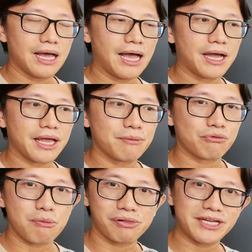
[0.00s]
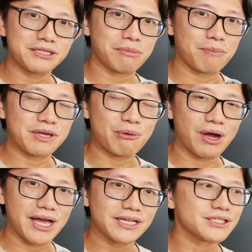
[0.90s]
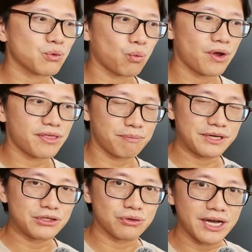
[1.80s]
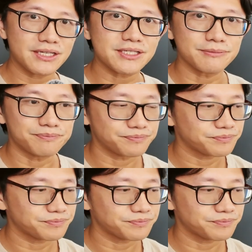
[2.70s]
I am replacing my P1S with a P2S